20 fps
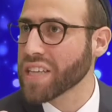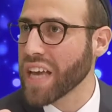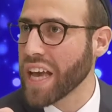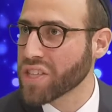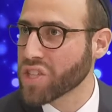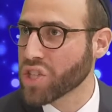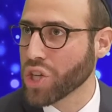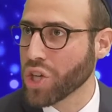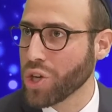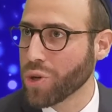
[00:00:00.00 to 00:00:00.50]

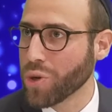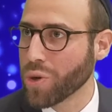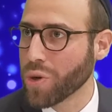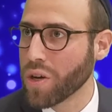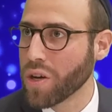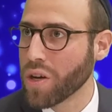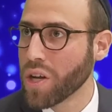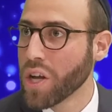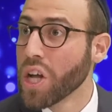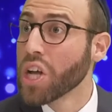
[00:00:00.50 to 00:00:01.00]
as
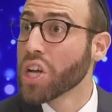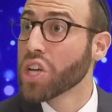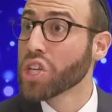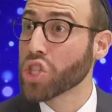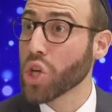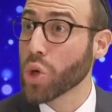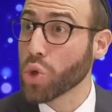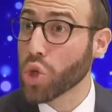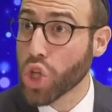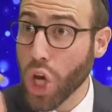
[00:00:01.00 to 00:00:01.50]
you.
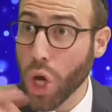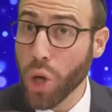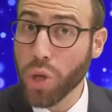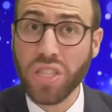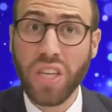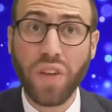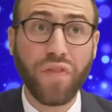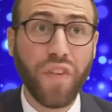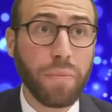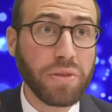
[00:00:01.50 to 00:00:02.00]
So
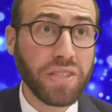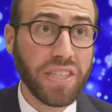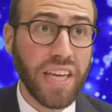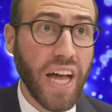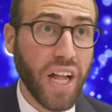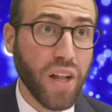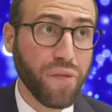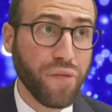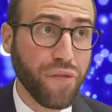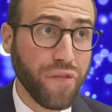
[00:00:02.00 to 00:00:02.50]
Joseph
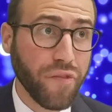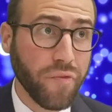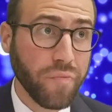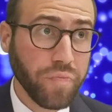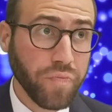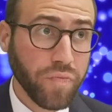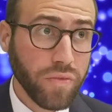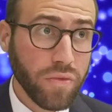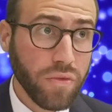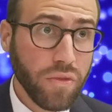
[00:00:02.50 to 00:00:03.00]
himself,
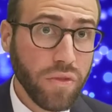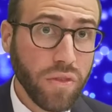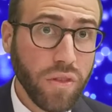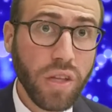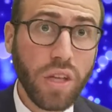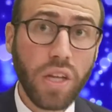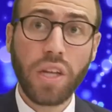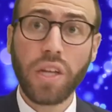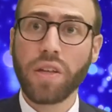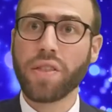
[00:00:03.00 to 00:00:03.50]

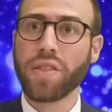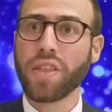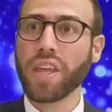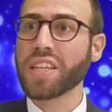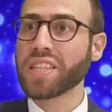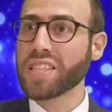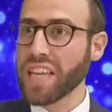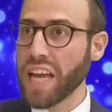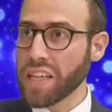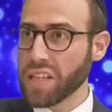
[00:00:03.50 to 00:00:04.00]

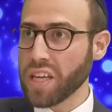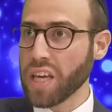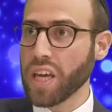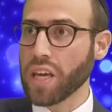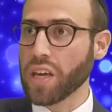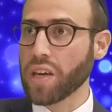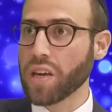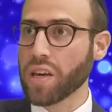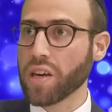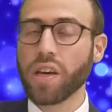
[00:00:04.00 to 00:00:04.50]
the
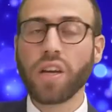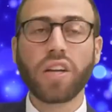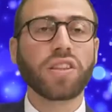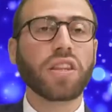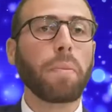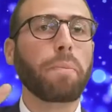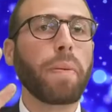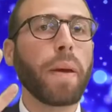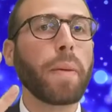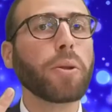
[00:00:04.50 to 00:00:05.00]
tzaddik,
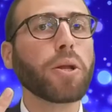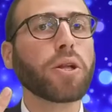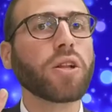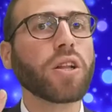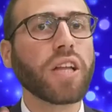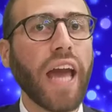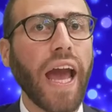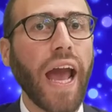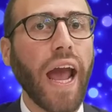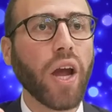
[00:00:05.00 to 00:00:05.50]
the
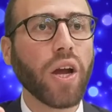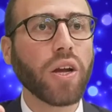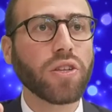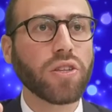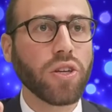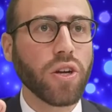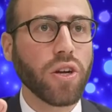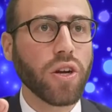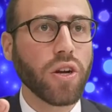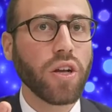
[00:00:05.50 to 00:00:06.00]
biblical
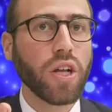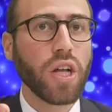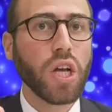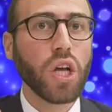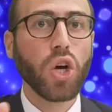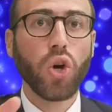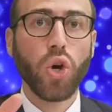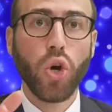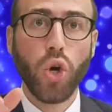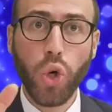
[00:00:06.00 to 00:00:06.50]
character,
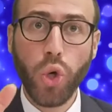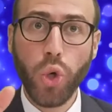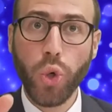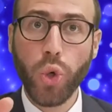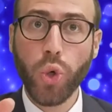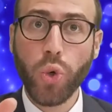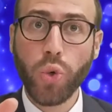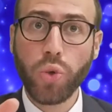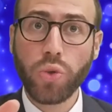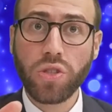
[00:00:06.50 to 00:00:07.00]

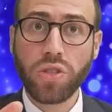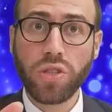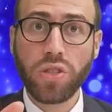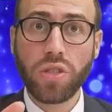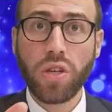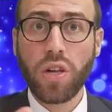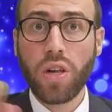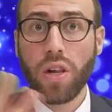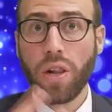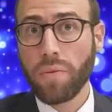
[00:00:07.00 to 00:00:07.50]

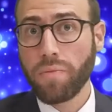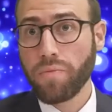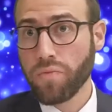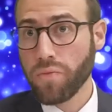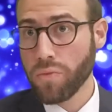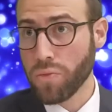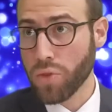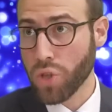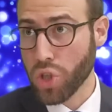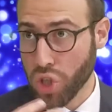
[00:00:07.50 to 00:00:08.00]
whose
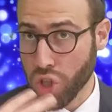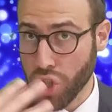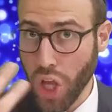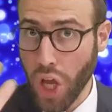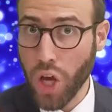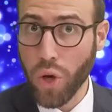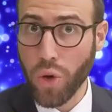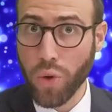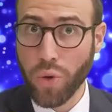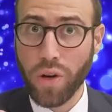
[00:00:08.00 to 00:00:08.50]

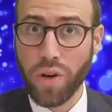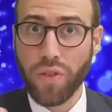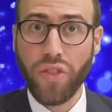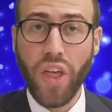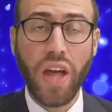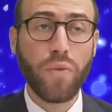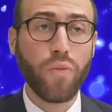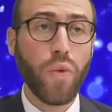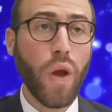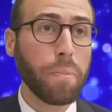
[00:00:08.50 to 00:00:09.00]
stone
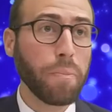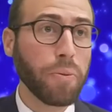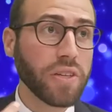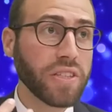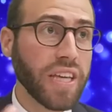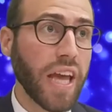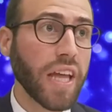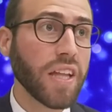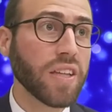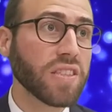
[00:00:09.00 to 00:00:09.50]
that
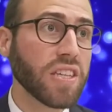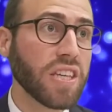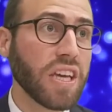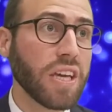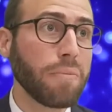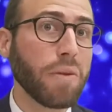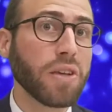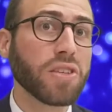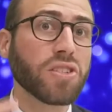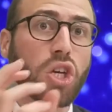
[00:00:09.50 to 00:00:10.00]
represents
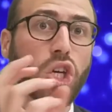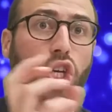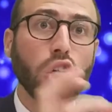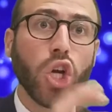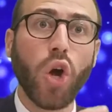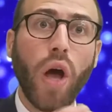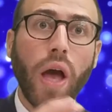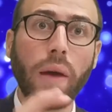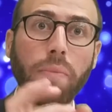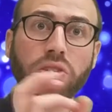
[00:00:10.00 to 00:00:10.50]
him is the
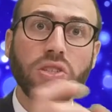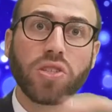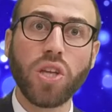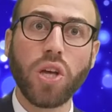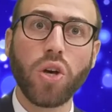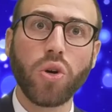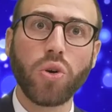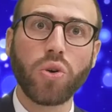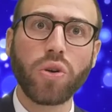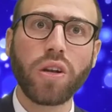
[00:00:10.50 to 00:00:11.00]
Shoam
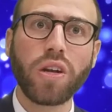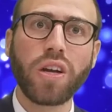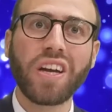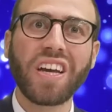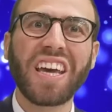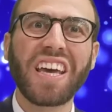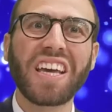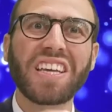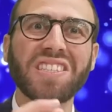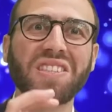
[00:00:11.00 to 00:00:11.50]
stone,
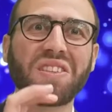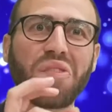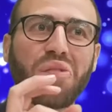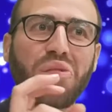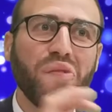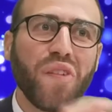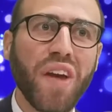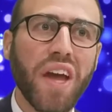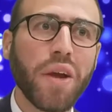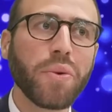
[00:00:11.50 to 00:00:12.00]
is the
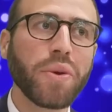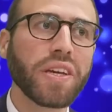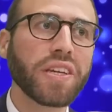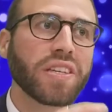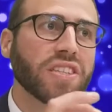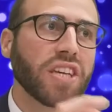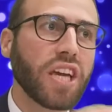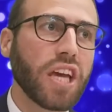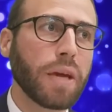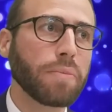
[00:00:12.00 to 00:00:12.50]
very
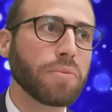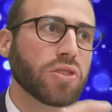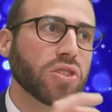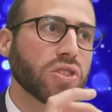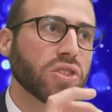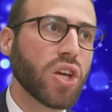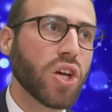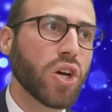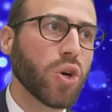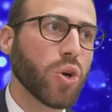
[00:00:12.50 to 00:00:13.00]
same
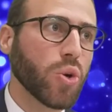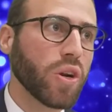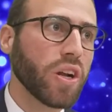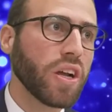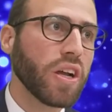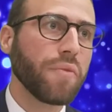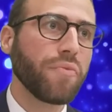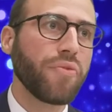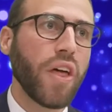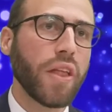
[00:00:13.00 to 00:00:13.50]

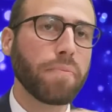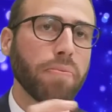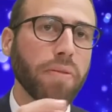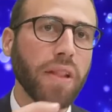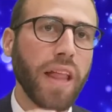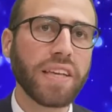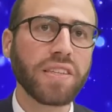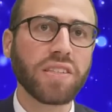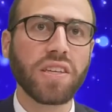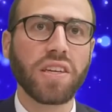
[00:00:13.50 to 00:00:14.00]
stone that
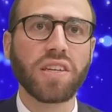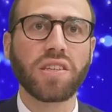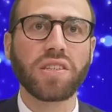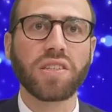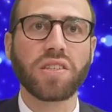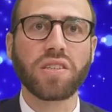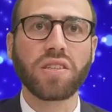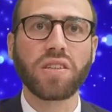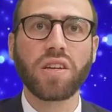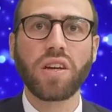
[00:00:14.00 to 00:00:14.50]

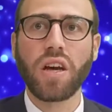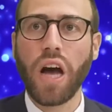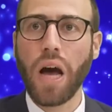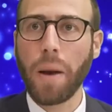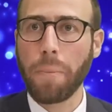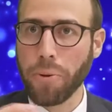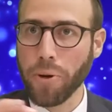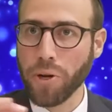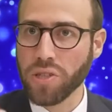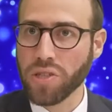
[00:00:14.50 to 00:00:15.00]
blesses
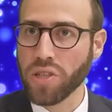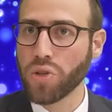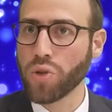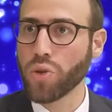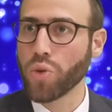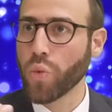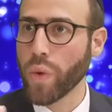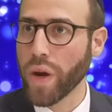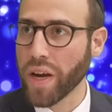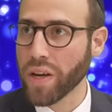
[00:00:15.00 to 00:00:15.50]
a person
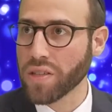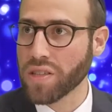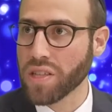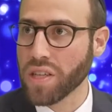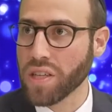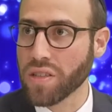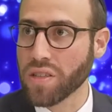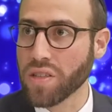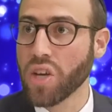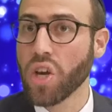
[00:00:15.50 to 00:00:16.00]
who wears
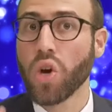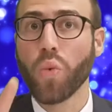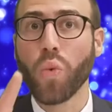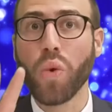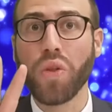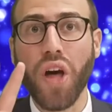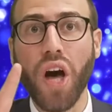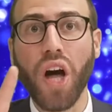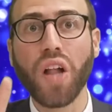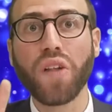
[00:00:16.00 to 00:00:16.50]
it
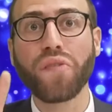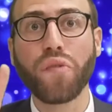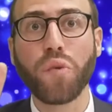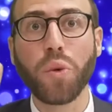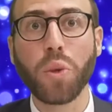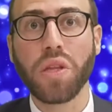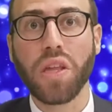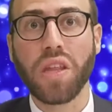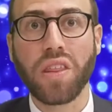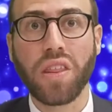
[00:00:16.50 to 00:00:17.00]
with all
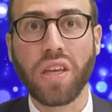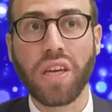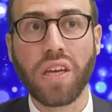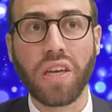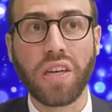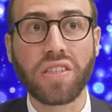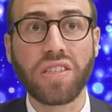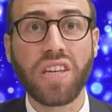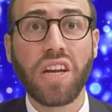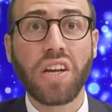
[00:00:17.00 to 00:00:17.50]
four of the
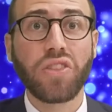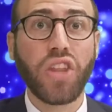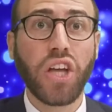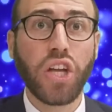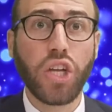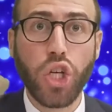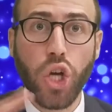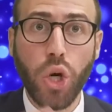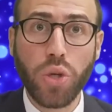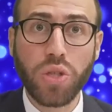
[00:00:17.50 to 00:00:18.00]
things
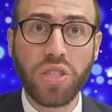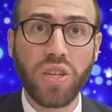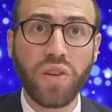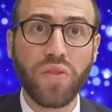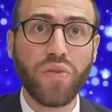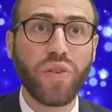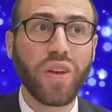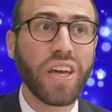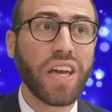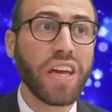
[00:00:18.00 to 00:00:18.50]
that
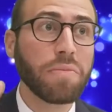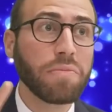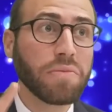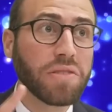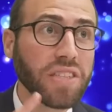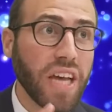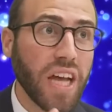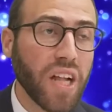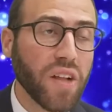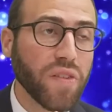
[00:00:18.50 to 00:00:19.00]
Joseph
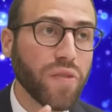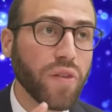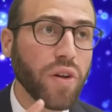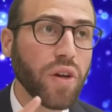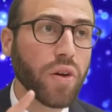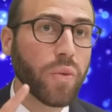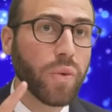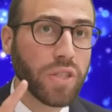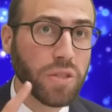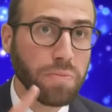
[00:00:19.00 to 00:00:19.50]
himself
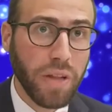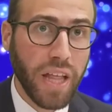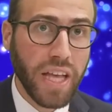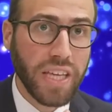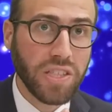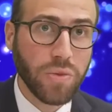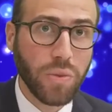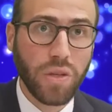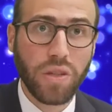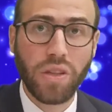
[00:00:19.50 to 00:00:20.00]
was
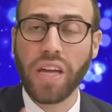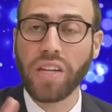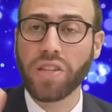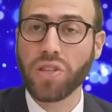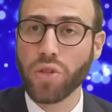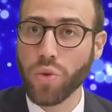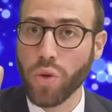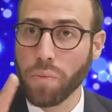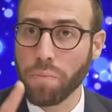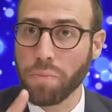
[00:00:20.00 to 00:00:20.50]
blessed with.
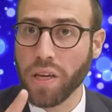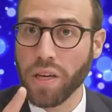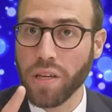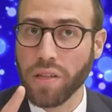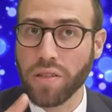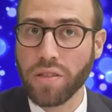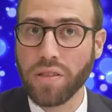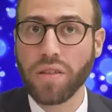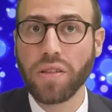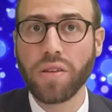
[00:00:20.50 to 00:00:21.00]
And to
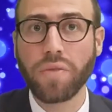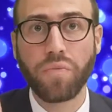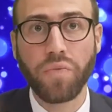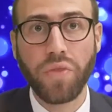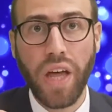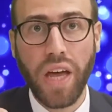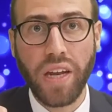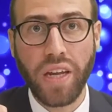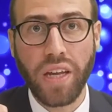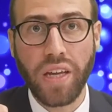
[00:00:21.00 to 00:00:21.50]
repeat,
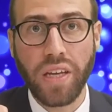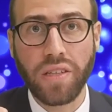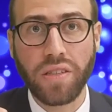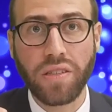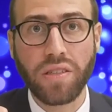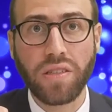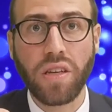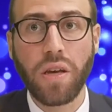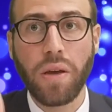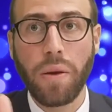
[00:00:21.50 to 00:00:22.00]
that
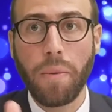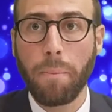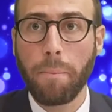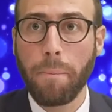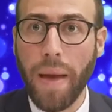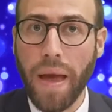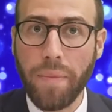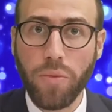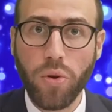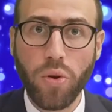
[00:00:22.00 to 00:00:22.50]
is
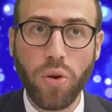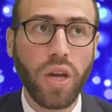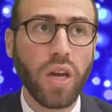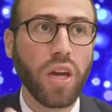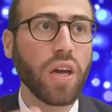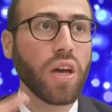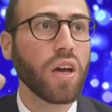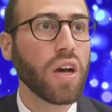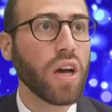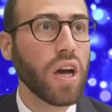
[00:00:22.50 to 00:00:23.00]

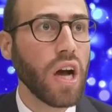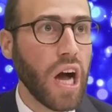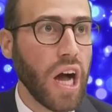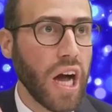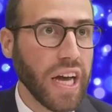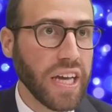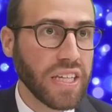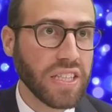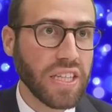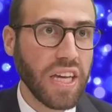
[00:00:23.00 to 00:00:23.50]
memory,
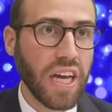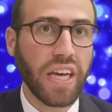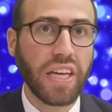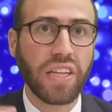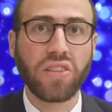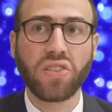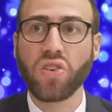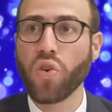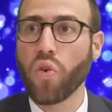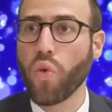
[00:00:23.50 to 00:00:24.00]

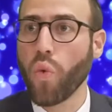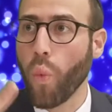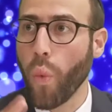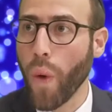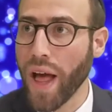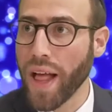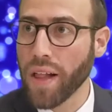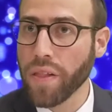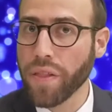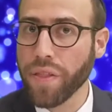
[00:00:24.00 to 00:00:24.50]
eyesight,
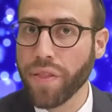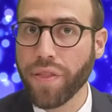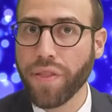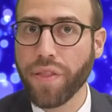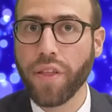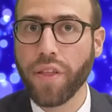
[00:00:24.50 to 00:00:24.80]
wealth,